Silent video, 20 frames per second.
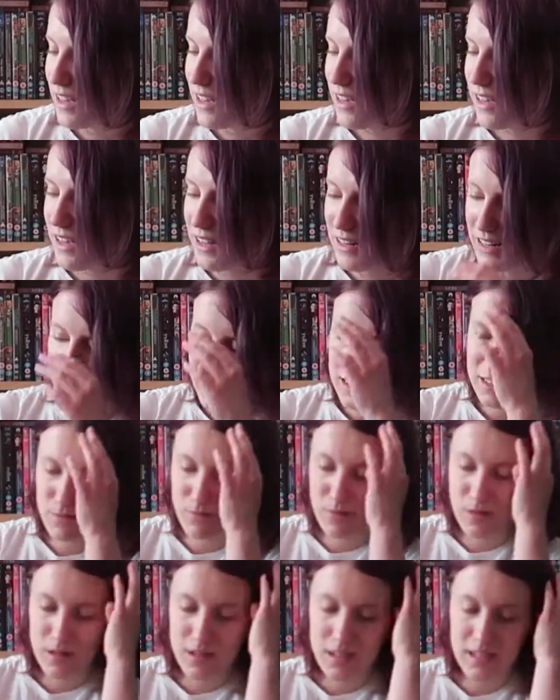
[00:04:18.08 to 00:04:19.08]
Uh,
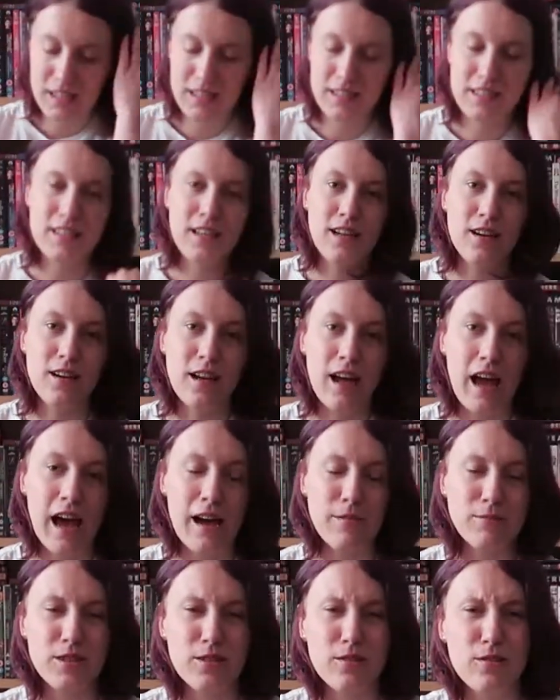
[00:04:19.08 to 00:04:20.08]
next one is an
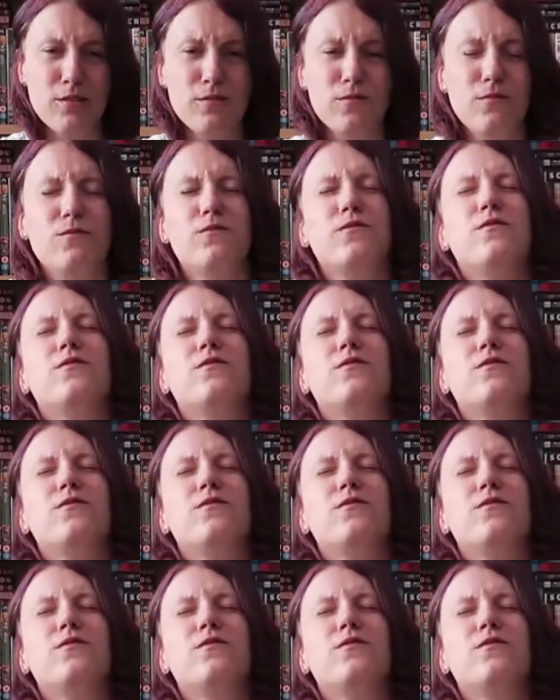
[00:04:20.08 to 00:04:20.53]
absolute